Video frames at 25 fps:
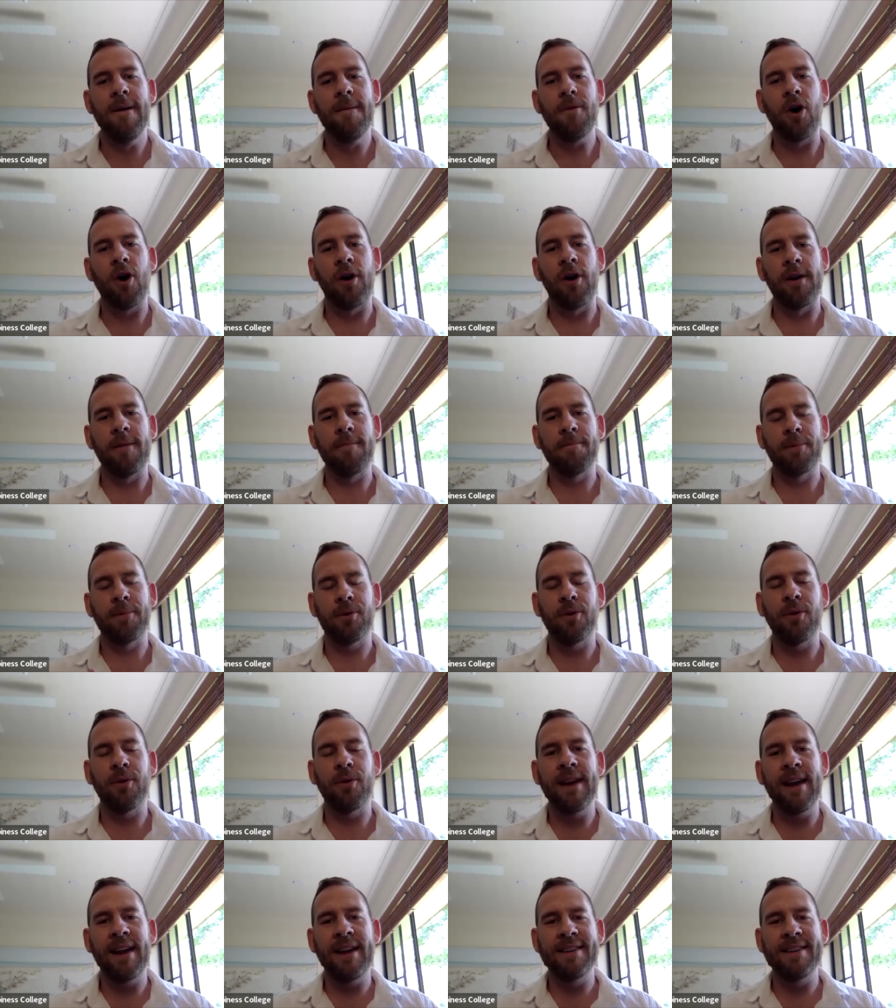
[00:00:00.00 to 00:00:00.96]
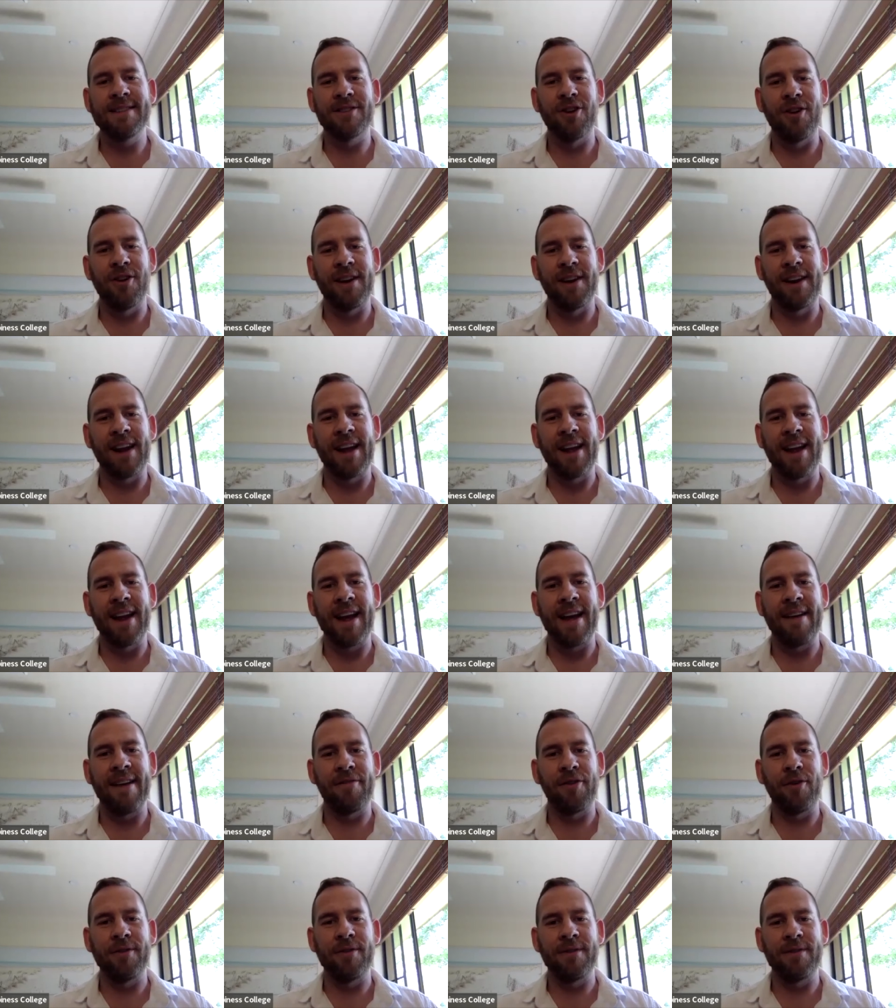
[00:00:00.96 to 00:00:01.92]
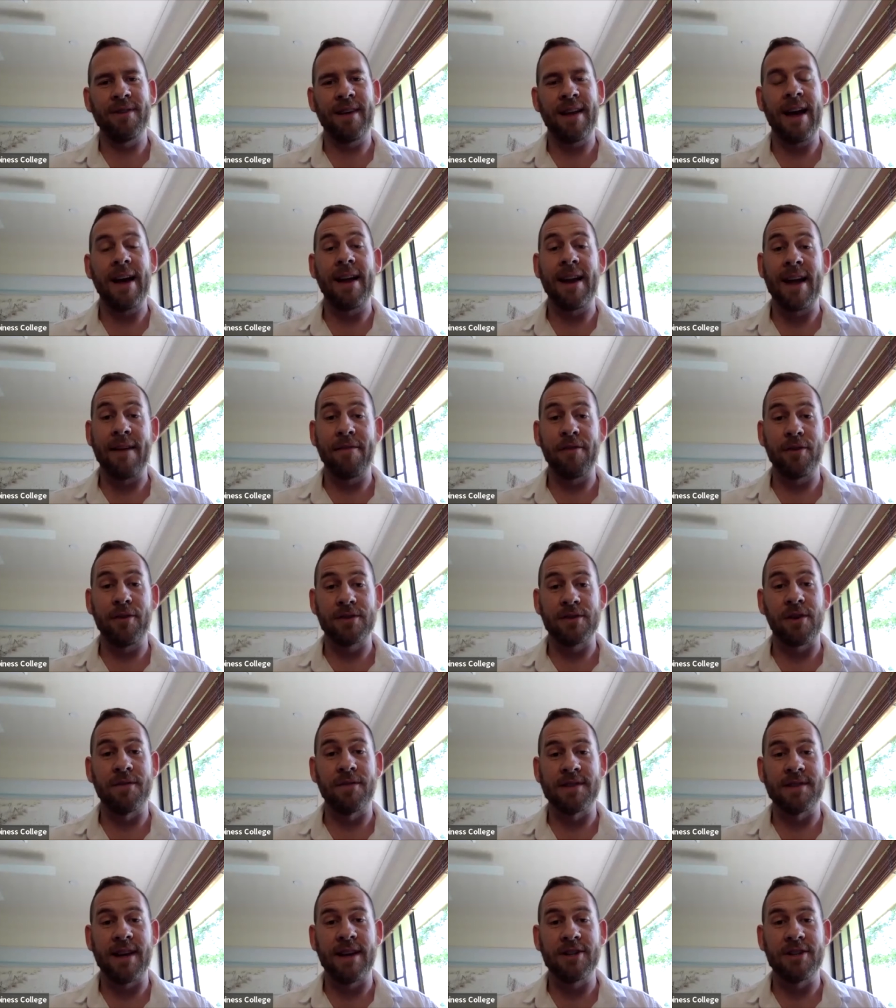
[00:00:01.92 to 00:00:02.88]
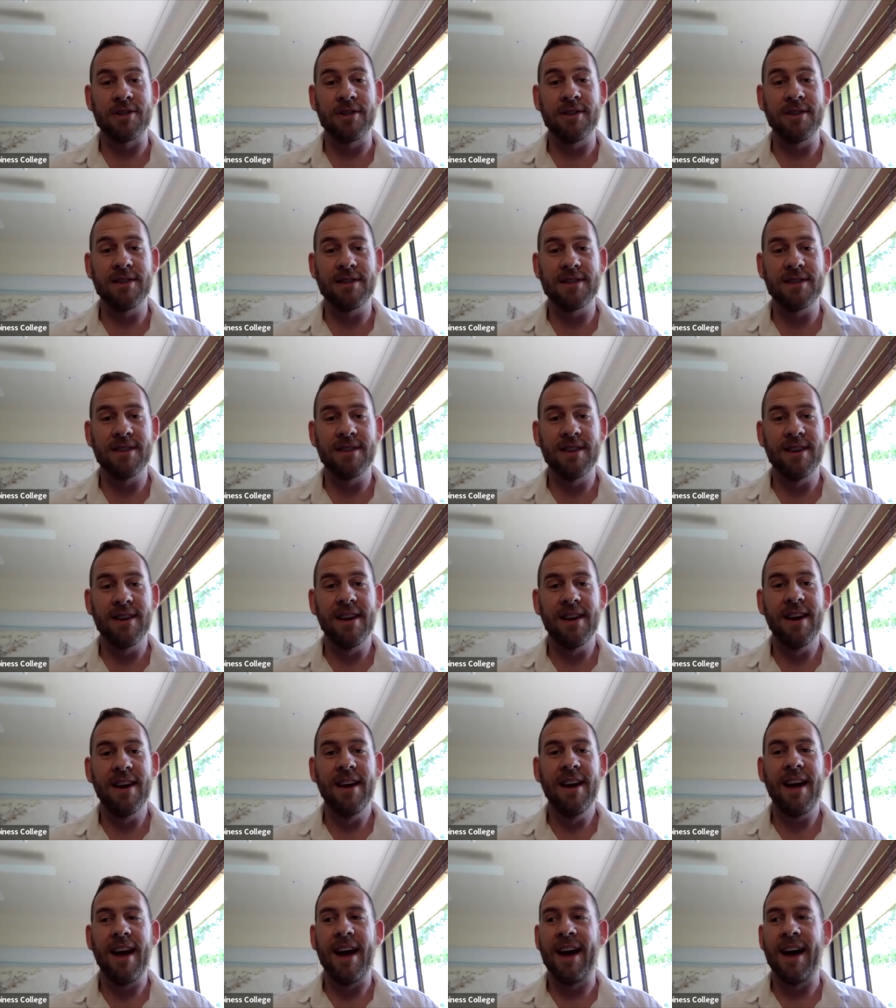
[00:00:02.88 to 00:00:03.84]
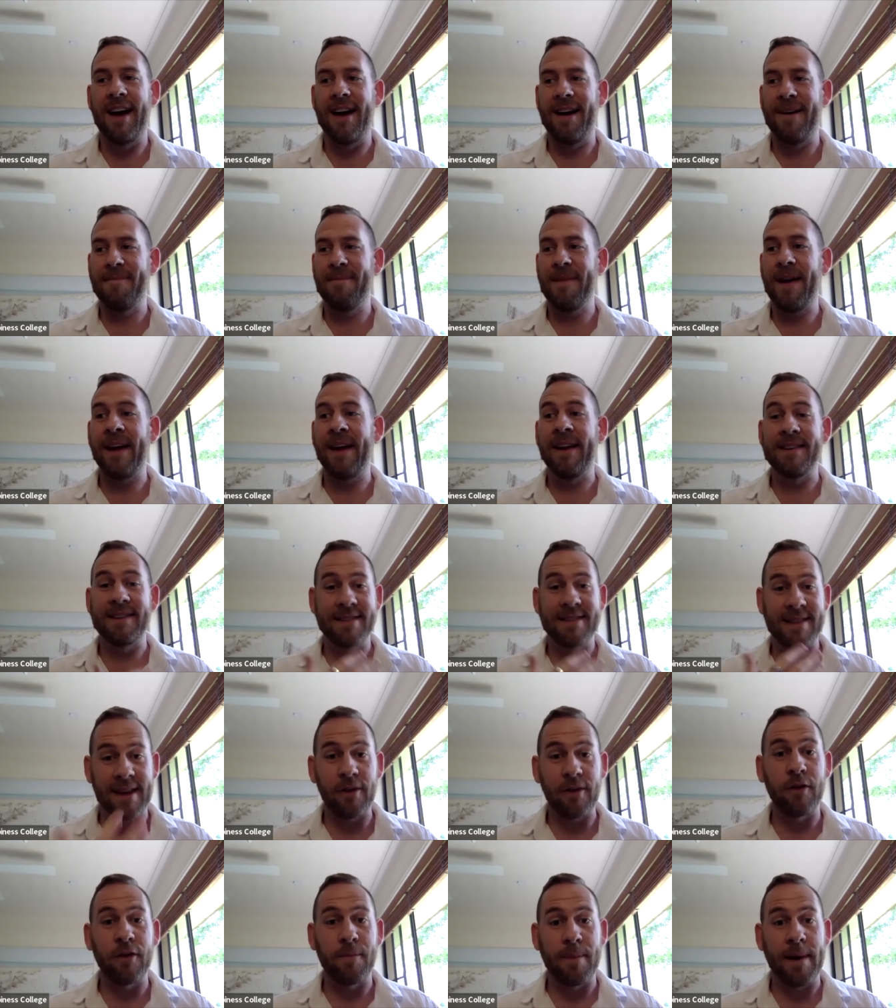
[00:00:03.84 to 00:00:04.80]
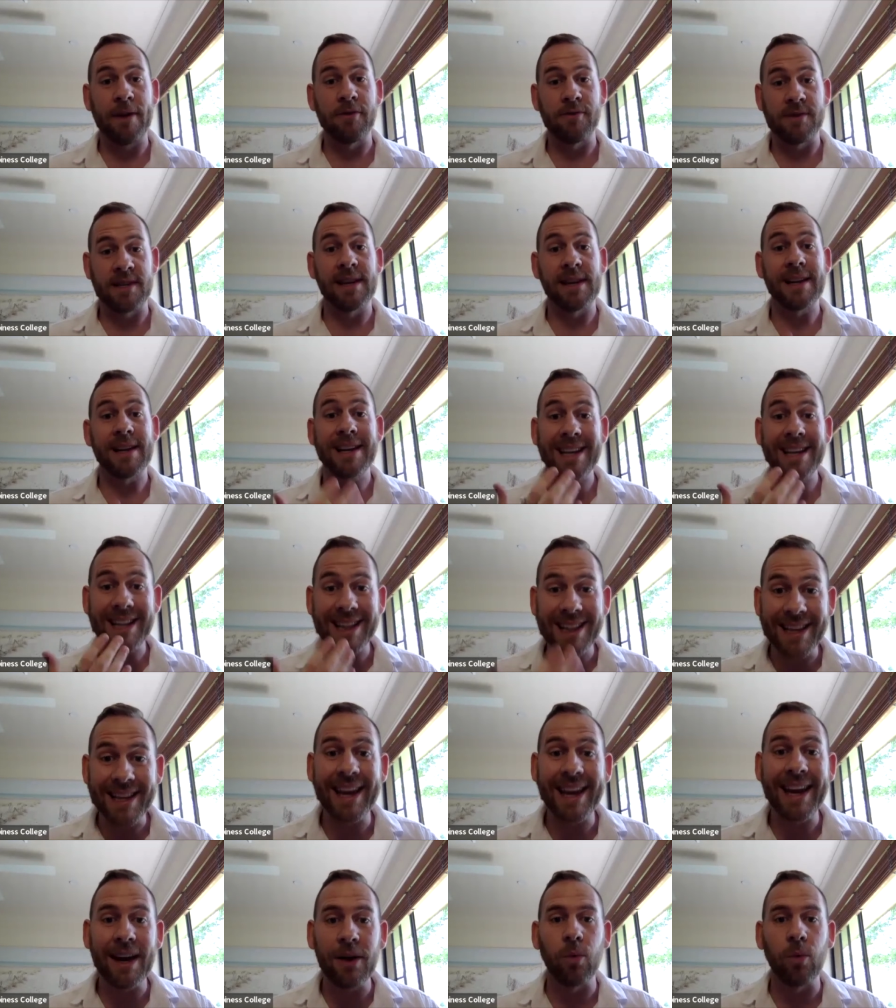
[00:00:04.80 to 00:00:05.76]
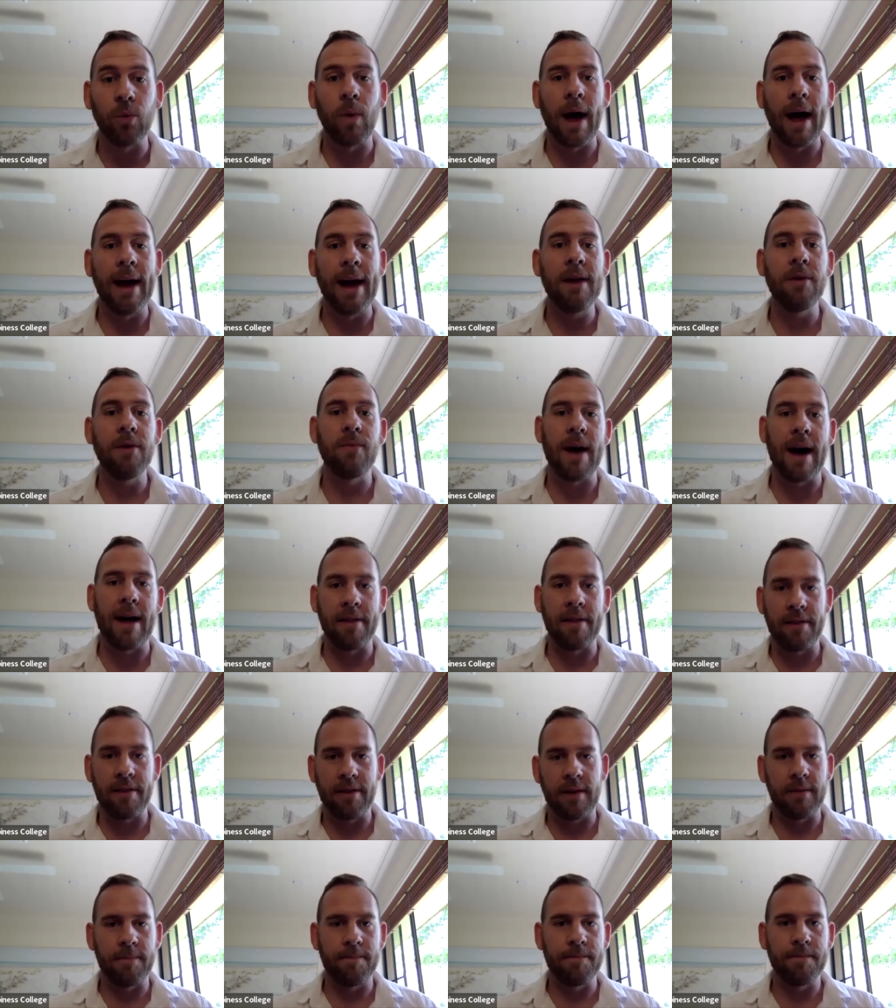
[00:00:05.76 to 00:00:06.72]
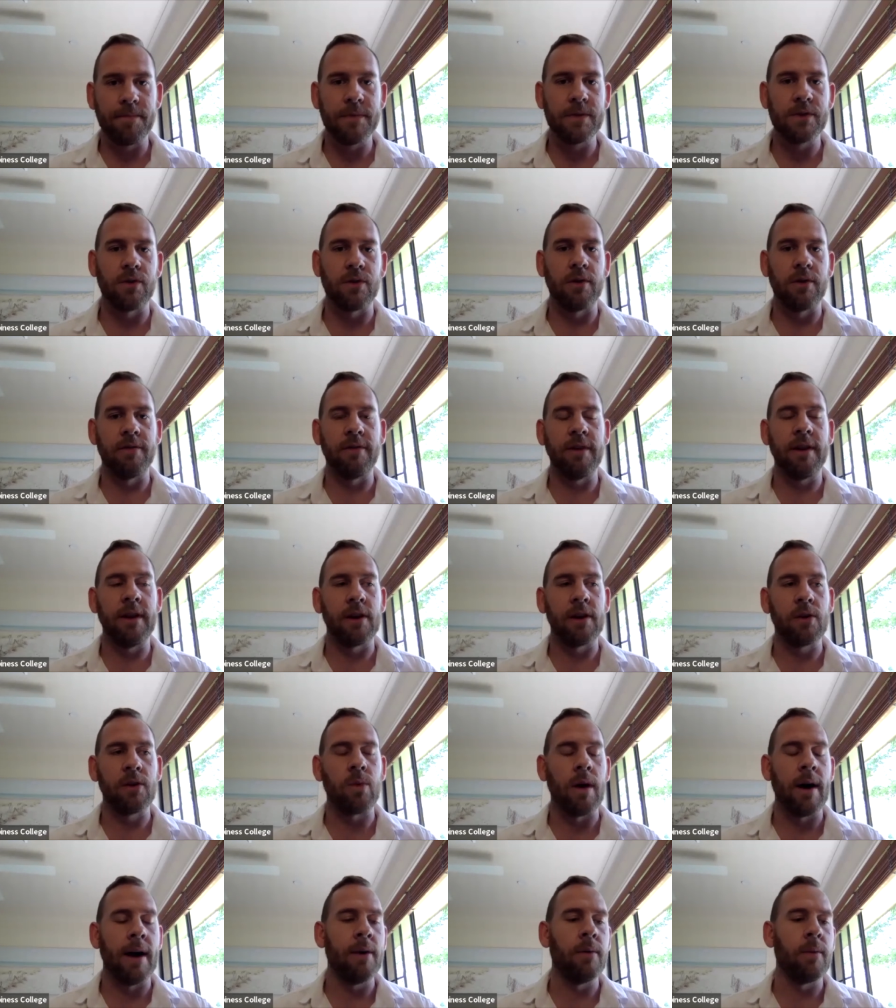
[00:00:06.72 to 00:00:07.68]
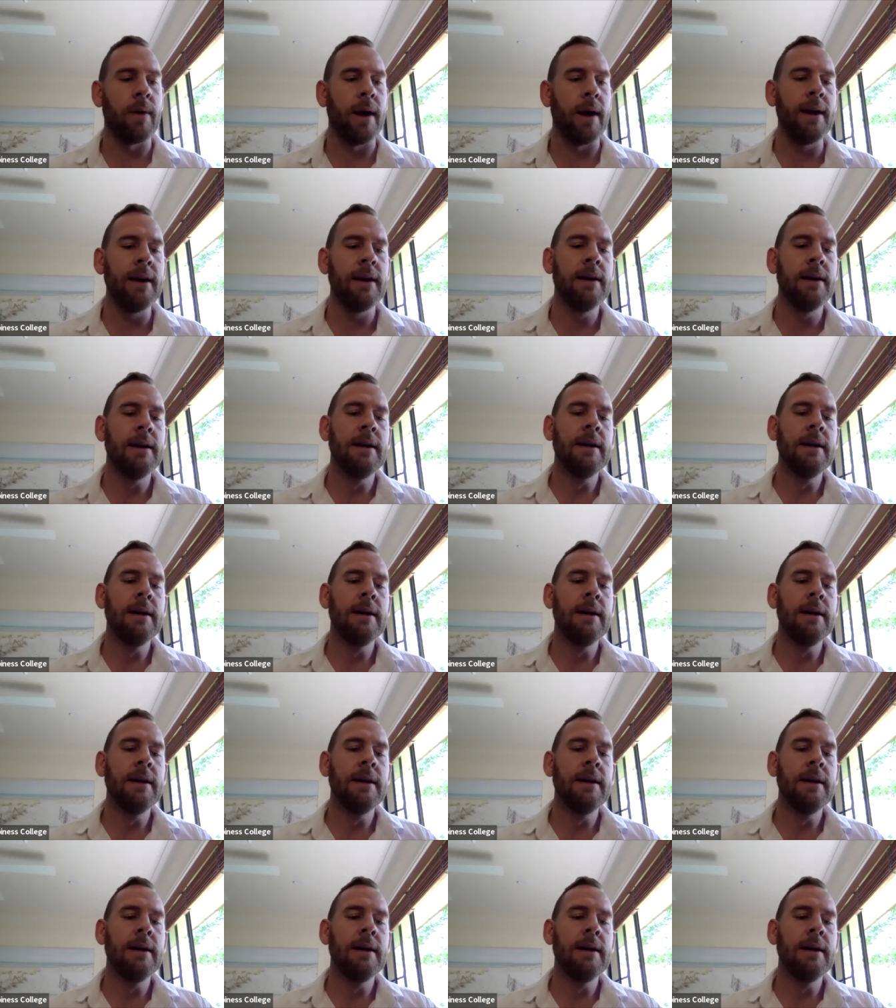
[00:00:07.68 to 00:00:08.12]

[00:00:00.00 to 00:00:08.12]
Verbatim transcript: on employees learning how to have those, how to have those conversations um, and set those boundaries in a clear way rather than sort of in a quiet way.